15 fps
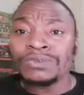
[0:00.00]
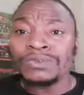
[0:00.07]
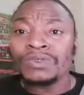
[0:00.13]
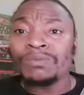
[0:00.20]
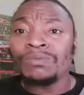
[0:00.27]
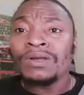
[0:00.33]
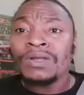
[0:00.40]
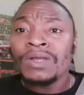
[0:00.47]

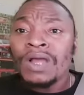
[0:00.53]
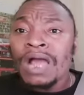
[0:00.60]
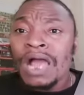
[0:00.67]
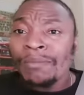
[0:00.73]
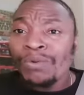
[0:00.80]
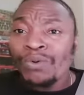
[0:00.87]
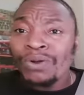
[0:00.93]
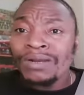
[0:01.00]
sub.
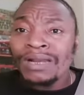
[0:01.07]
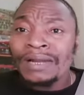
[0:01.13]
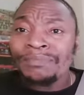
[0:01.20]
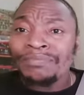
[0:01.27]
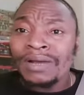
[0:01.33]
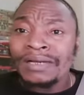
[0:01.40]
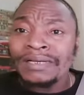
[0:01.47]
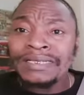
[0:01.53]
I'm all
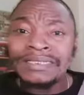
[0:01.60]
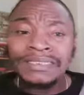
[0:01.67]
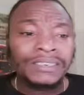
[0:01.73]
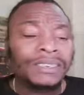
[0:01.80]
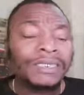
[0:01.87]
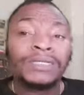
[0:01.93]
on this.